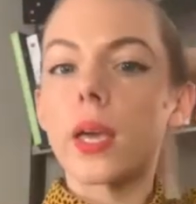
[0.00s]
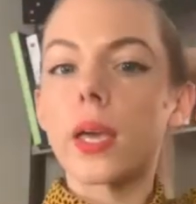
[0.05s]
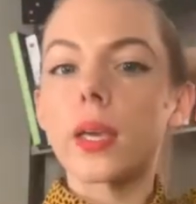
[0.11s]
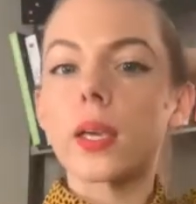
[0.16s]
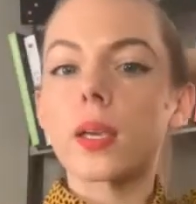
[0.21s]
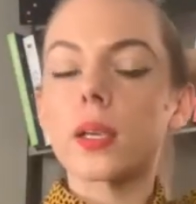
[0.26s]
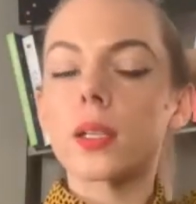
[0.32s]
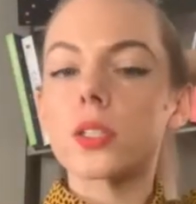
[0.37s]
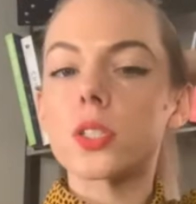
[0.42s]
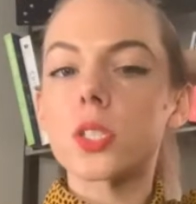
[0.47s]

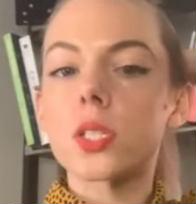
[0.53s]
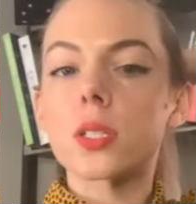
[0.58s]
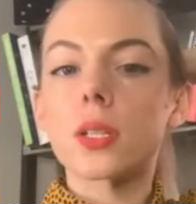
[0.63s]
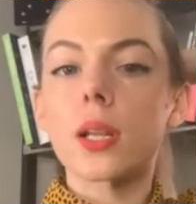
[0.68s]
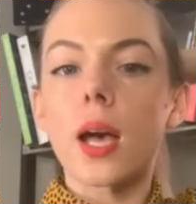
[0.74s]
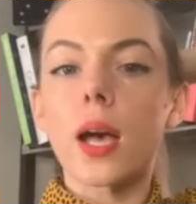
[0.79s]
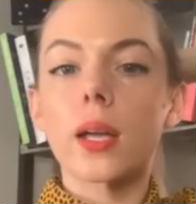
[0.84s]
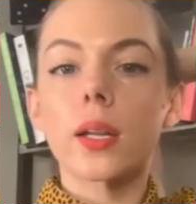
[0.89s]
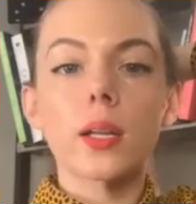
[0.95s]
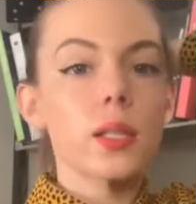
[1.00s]
It's just
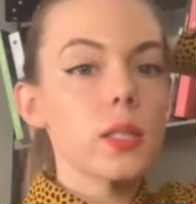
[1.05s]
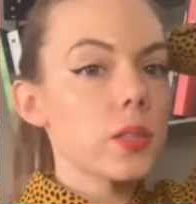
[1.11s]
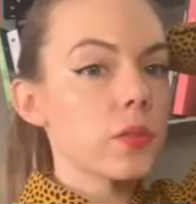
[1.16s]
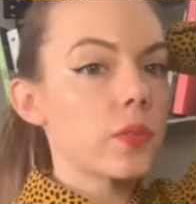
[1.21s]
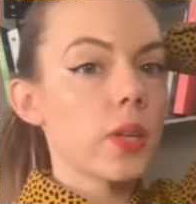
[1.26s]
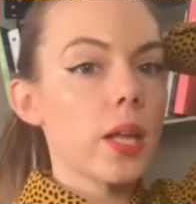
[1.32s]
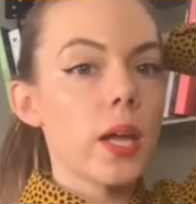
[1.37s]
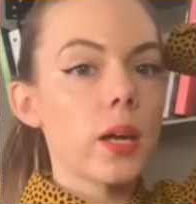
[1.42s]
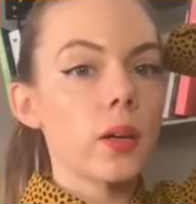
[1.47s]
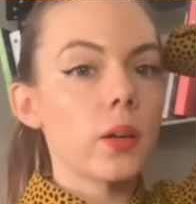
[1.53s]
not as
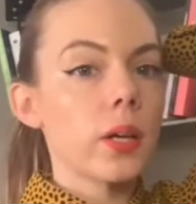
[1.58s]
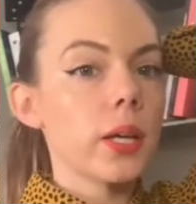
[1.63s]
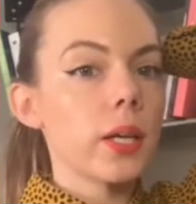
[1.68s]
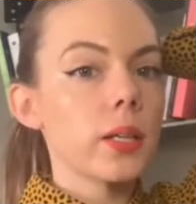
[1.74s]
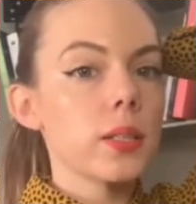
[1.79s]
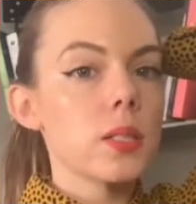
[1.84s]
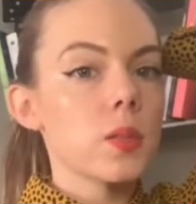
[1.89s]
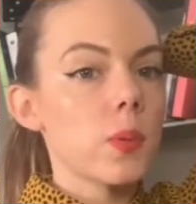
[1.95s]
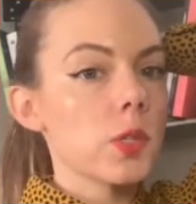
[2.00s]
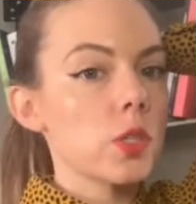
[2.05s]
flattering,
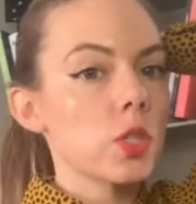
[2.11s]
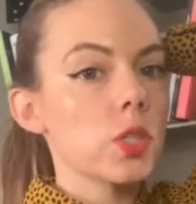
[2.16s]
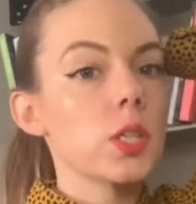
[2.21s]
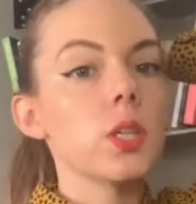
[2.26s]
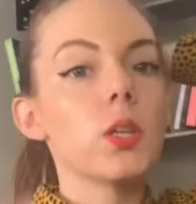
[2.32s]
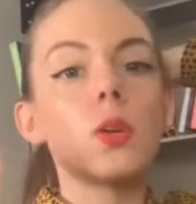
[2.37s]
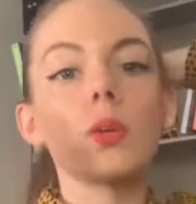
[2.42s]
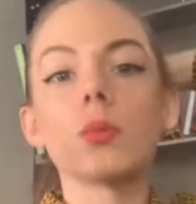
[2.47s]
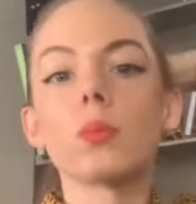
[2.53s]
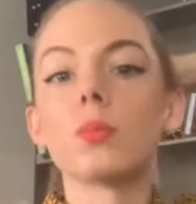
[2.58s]
especially
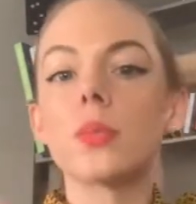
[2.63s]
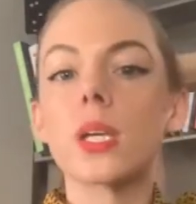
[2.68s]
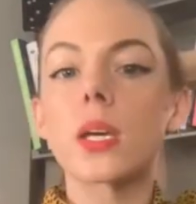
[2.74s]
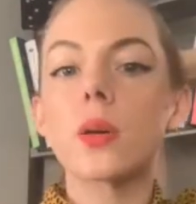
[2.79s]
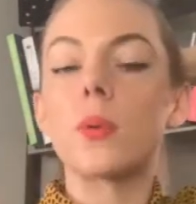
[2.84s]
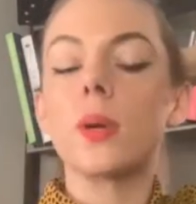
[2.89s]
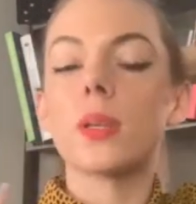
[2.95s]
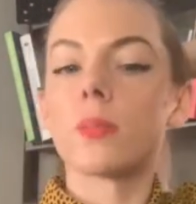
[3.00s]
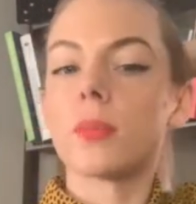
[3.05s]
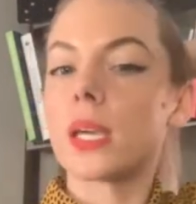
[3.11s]
take away the
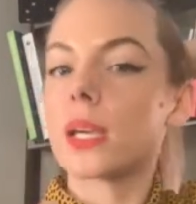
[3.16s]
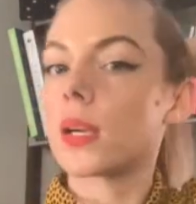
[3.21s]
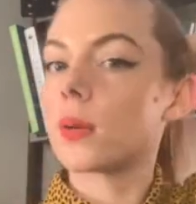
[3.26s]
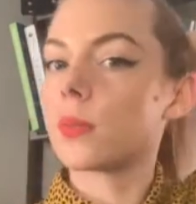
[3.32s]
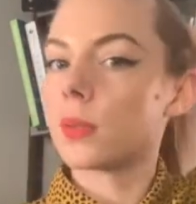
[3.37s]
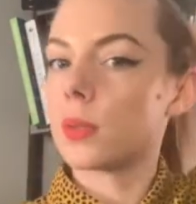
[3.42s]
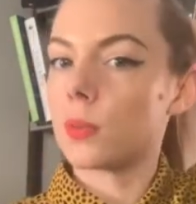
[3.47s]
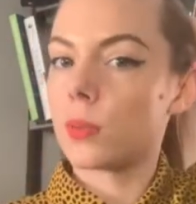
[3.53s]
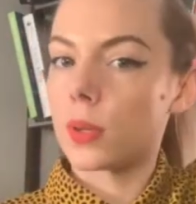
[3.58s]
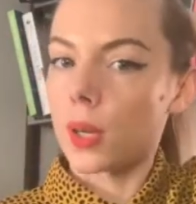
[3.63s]
makeup, you
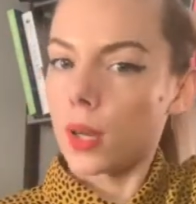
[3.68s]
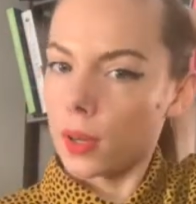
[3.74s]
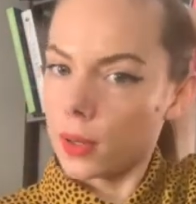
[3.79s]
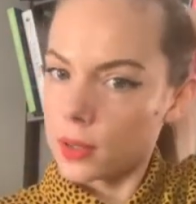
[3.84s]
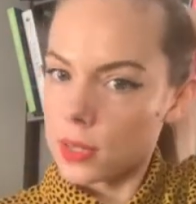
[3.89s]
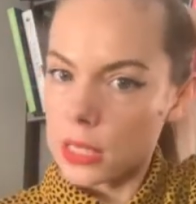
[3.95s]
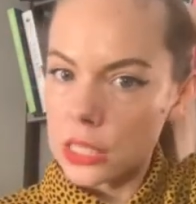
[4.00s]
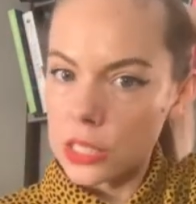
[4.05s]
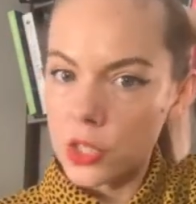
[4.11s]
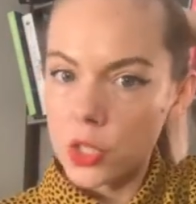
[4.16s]
put it on a
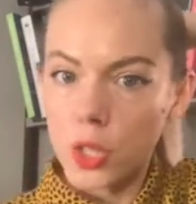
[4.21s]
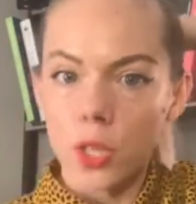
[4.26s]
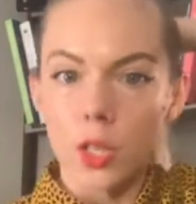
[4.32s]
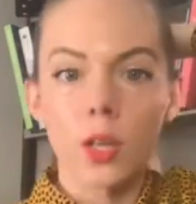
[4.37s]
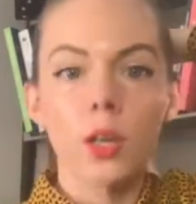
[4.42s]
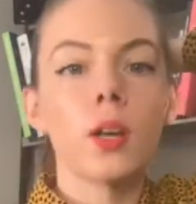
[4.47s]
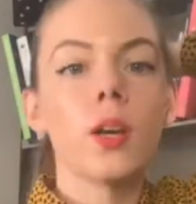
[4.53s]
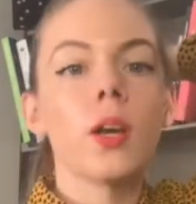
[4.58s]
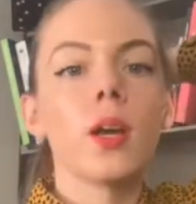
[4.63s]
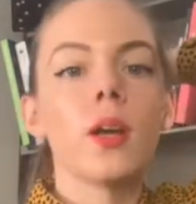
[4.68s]
t-shirt.
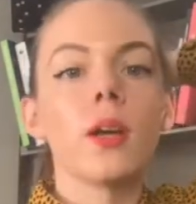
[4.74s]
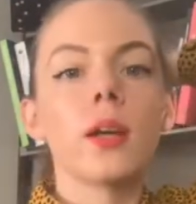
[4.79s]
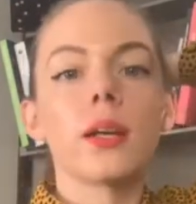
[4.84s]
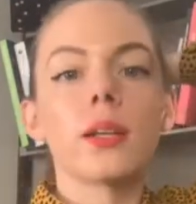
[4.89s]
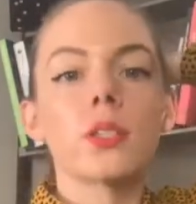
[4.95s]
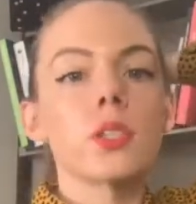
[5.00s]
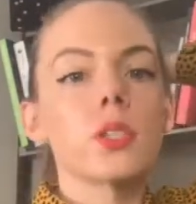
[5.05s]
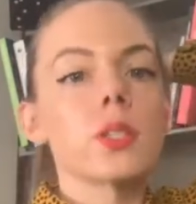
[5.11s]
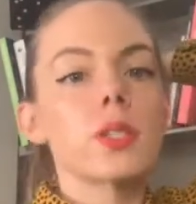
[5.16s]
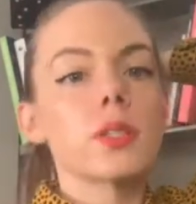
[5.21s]
It
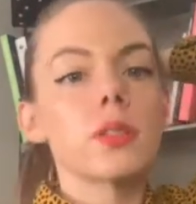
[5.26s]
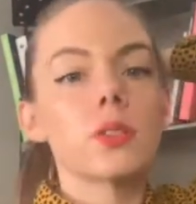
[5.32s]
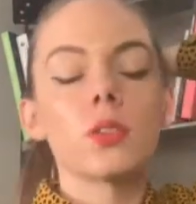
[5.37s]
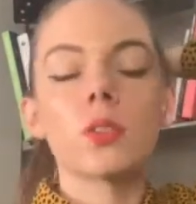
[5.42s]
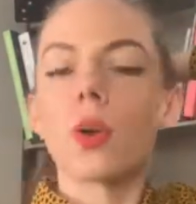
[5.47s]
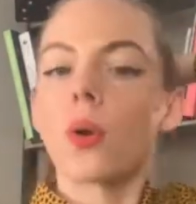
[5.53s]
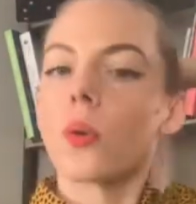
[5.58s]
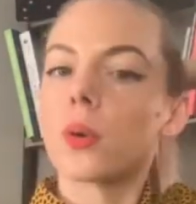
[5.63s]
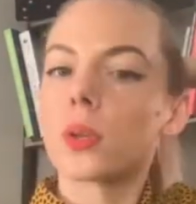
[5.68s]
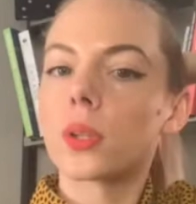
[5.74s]
just, no
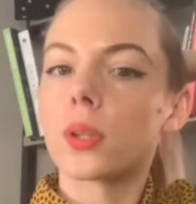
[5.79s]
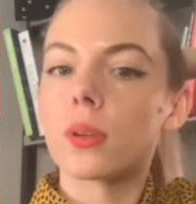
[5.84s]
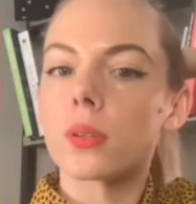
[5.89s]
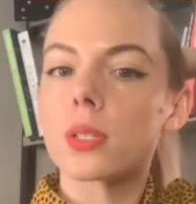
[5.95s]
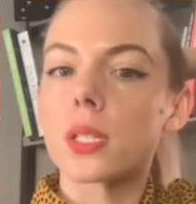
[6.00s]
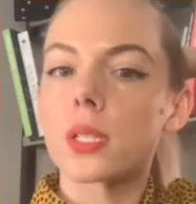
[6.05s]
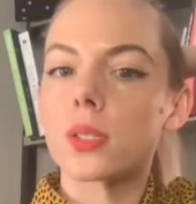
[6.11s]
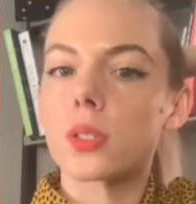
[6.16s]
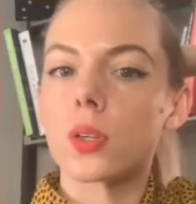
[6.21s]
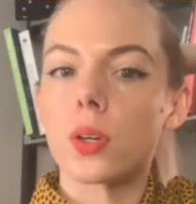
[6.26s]
one looks
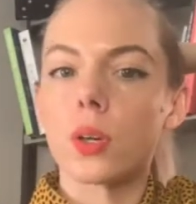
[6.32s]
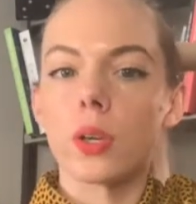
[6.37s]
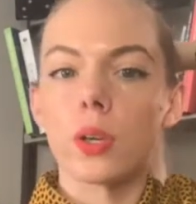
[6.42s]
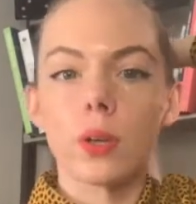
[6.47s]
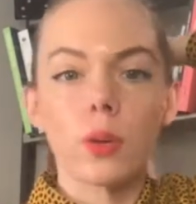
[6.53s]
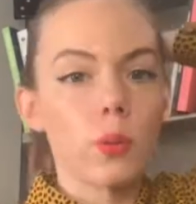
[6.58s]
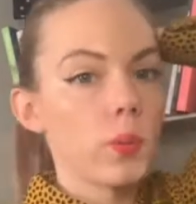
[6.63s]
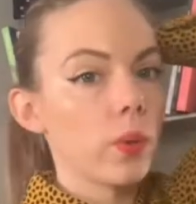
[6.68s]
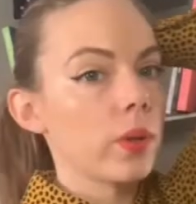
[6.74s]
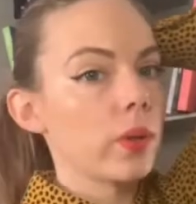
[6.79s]
as good
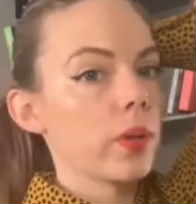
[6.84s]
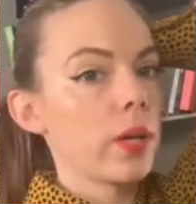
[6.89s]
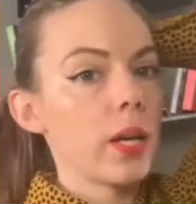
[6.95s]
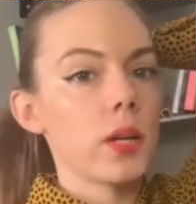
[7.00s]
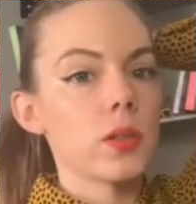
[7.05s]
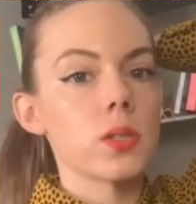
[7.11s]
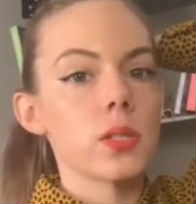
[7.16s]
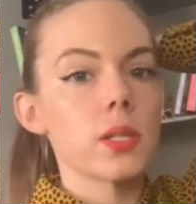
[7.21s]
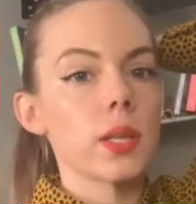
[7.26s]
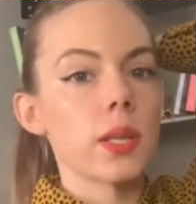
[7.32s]
with their hair
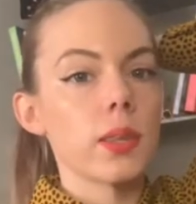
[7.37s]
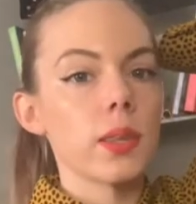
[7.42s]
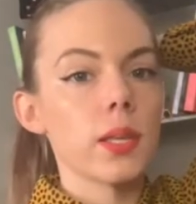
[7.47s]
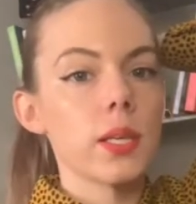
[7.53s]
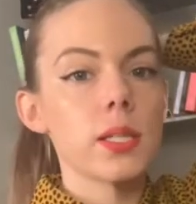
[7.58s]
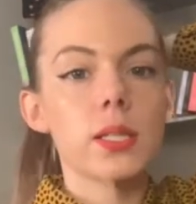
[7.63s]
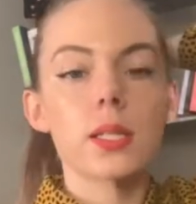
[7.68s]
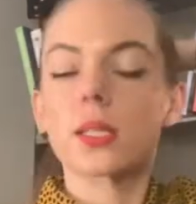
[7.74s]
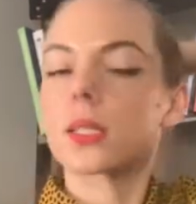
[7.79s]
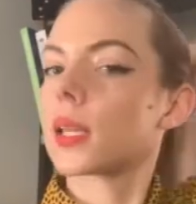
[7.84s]
just like this.